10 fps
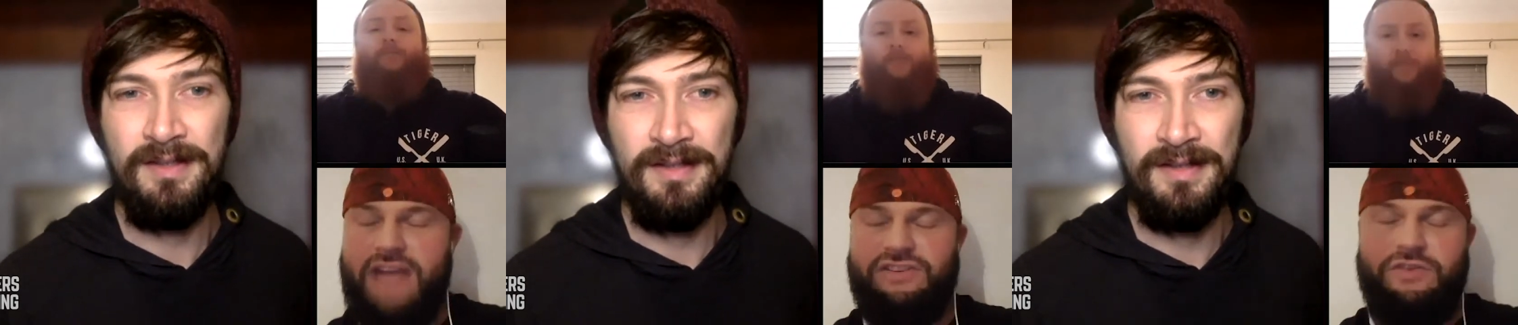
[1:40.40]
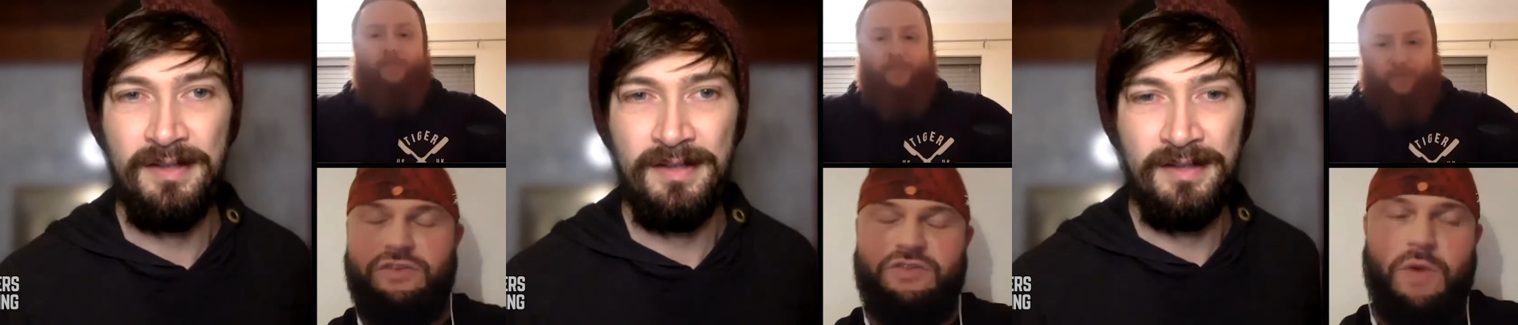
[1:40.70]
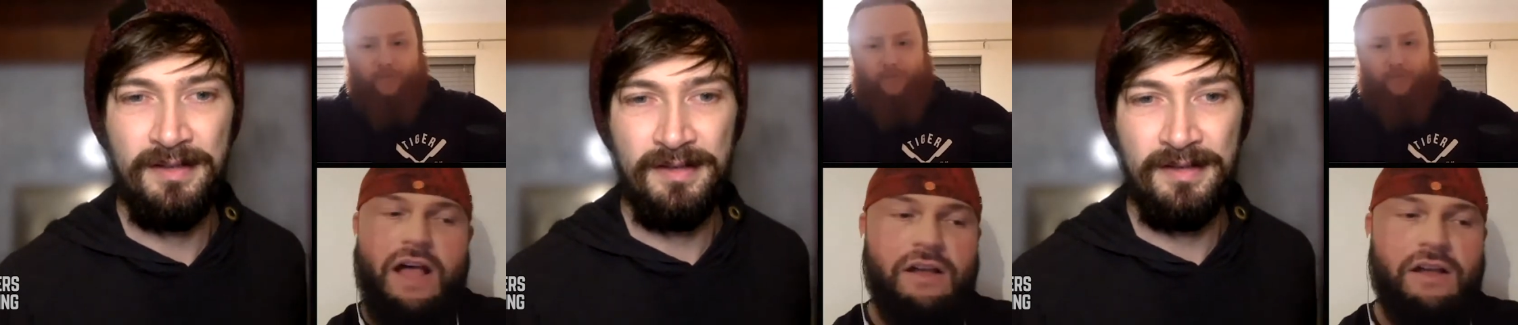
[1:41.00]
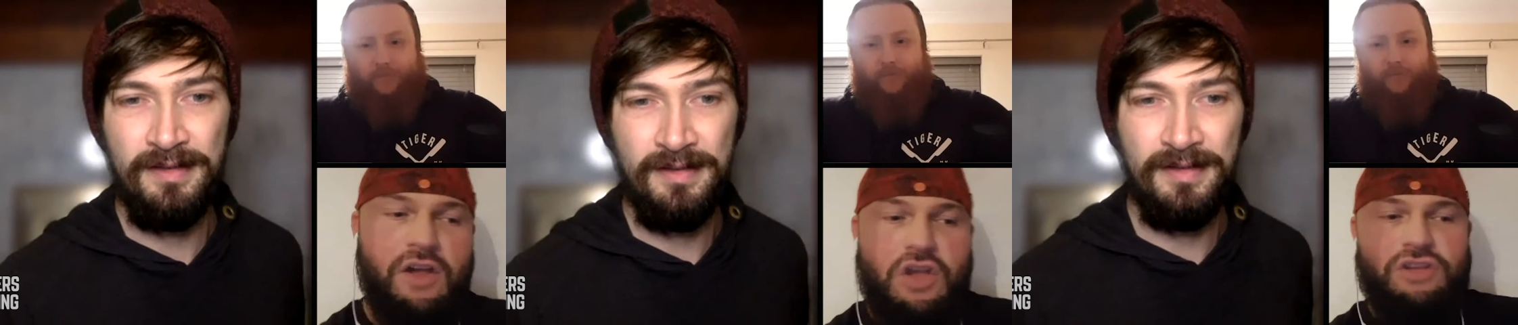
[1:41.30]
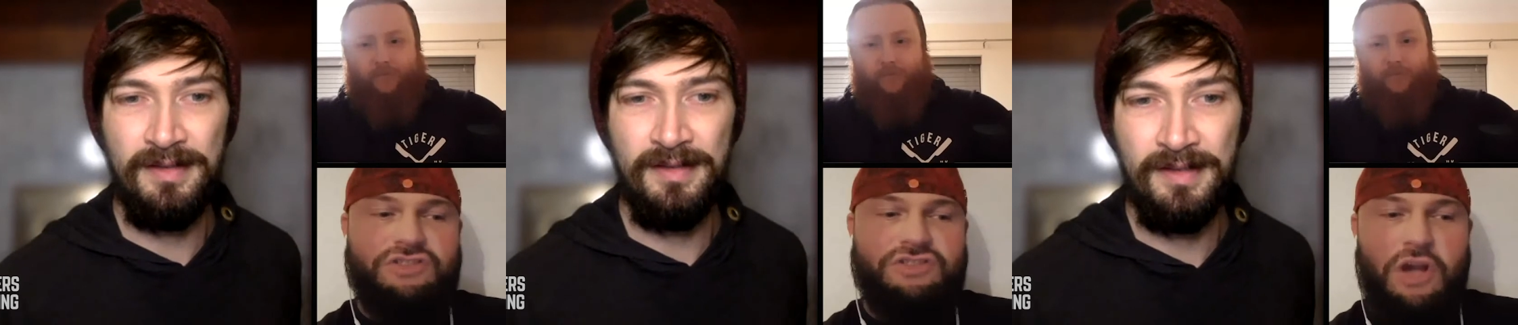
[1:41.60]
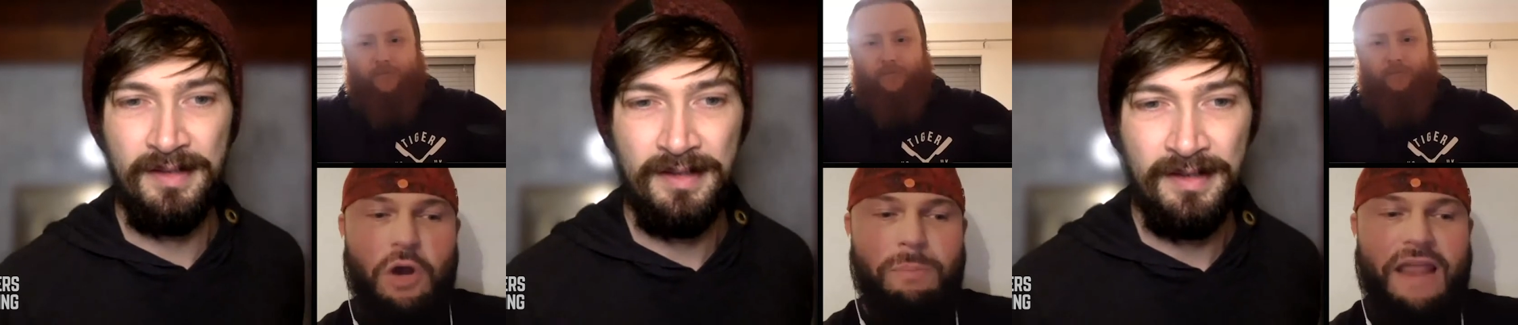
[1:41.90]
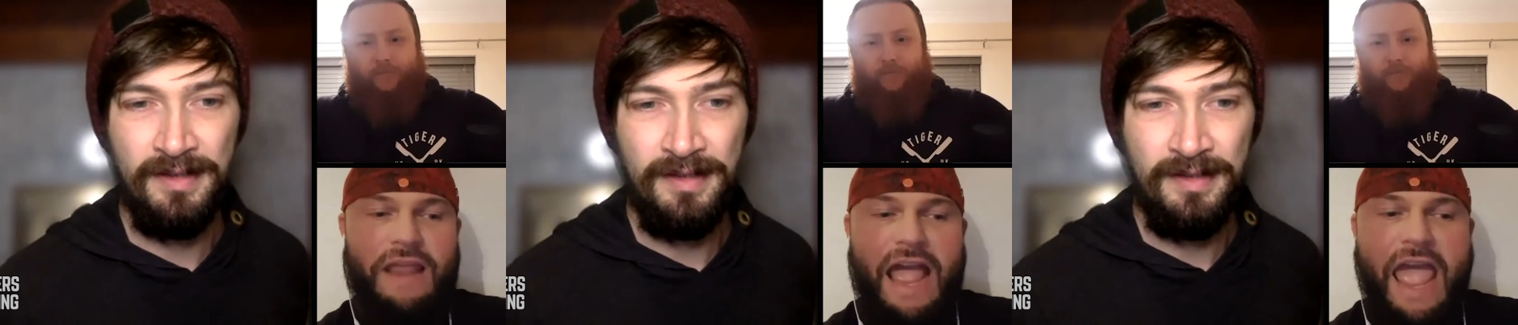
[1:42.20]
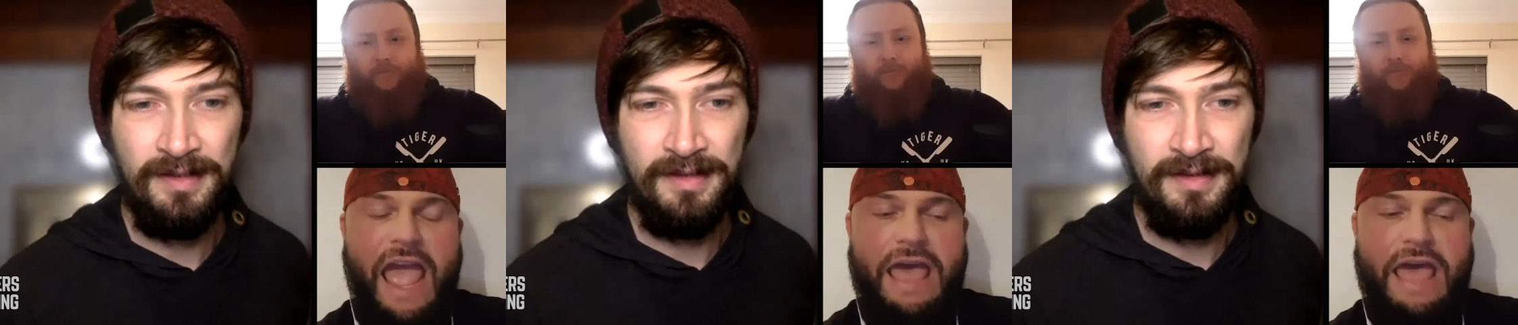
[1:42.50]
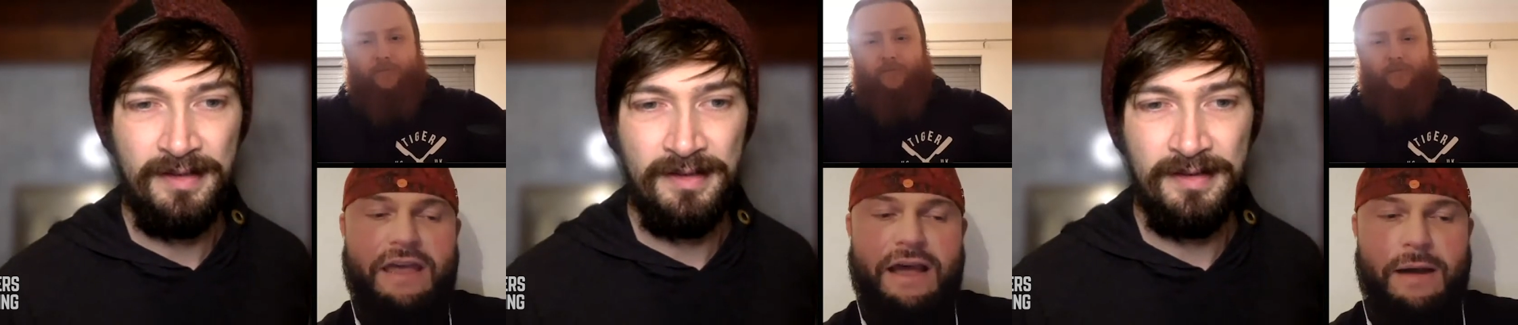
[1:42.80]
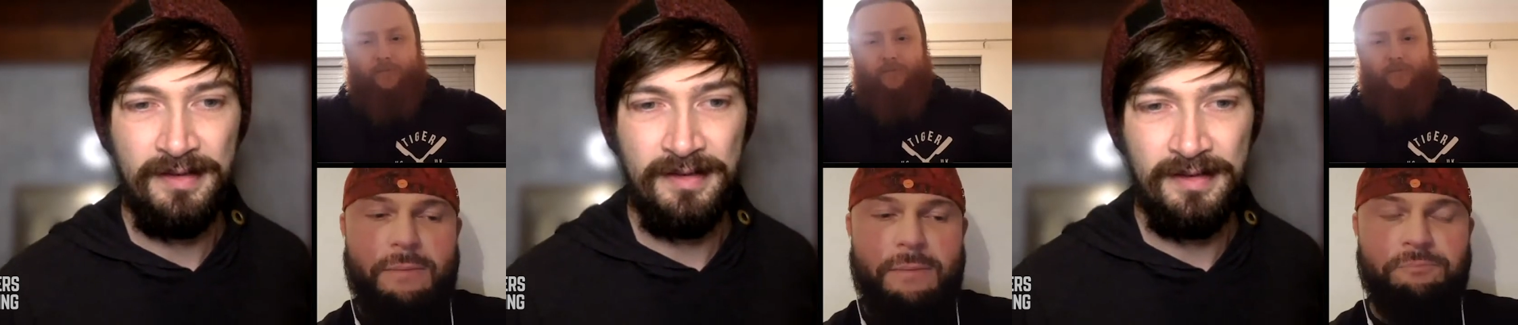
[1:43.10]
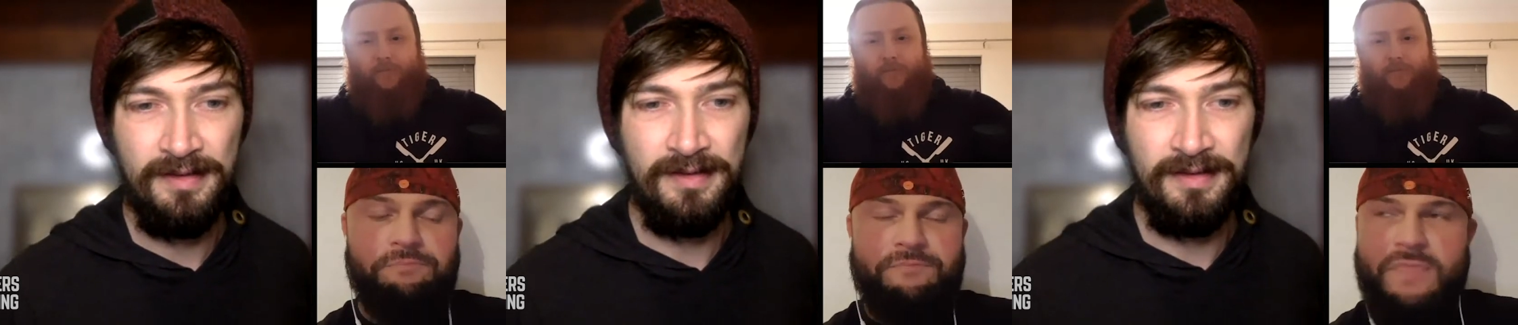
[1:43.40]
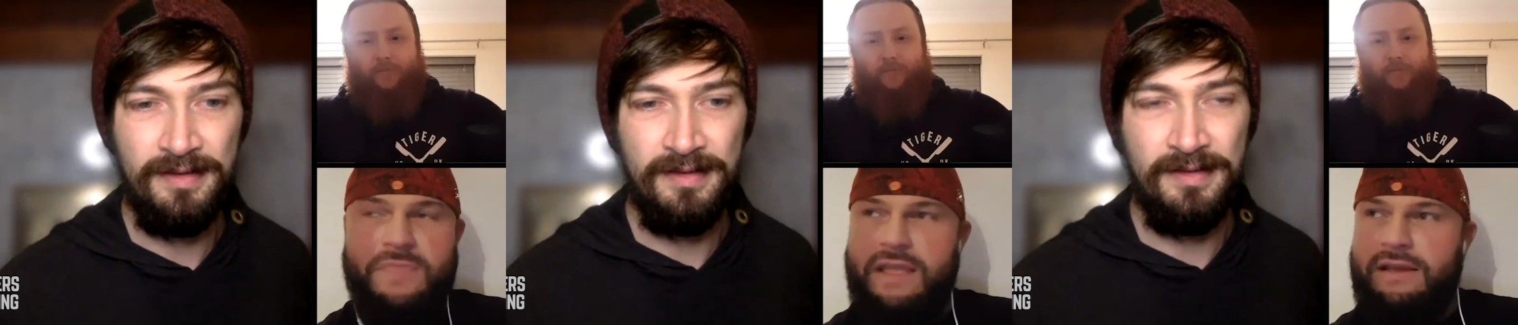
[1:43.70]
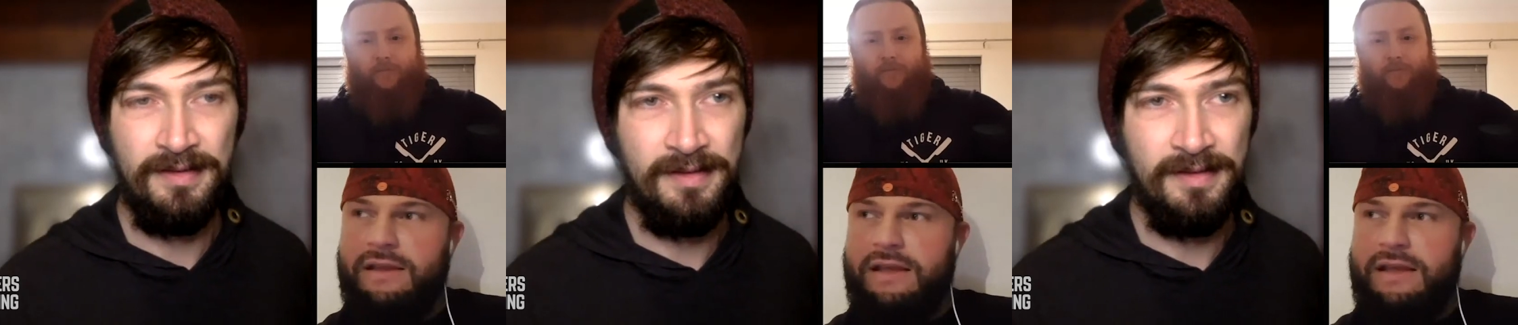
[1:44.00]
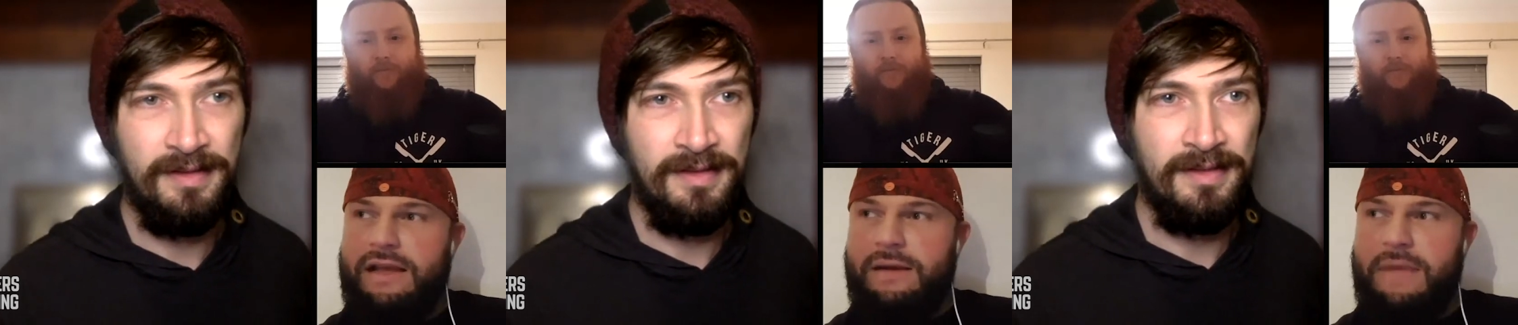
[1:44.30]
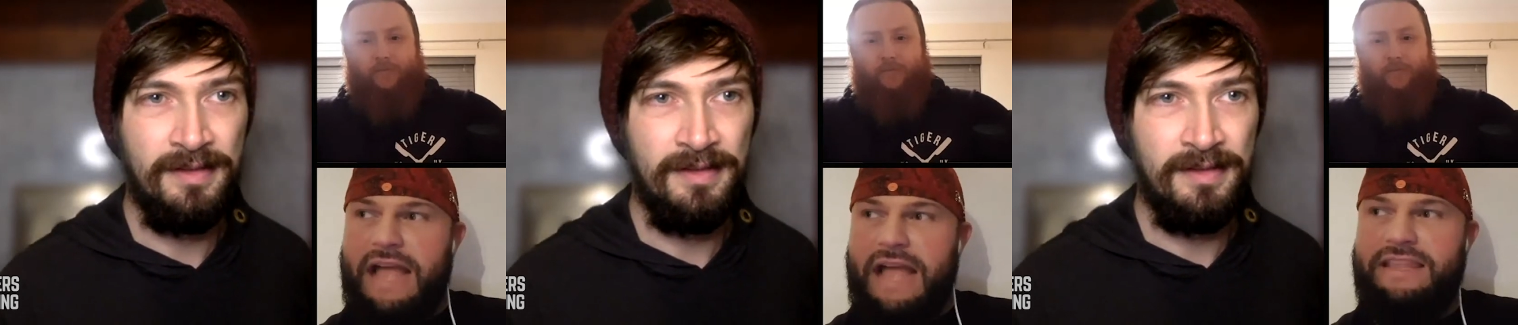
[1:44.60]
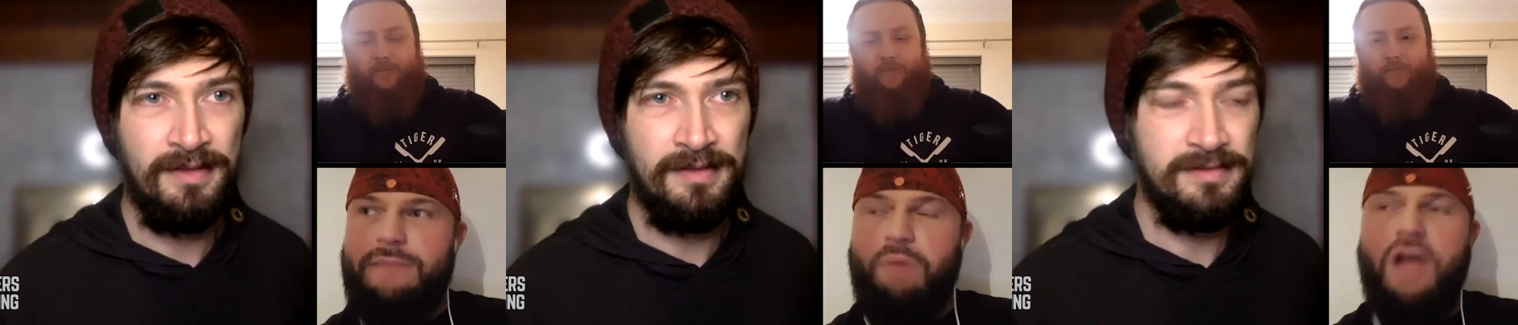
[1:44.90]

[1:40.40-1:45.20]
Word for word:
Speaker 1: actually do as well. So, but I had... um. Um, I did a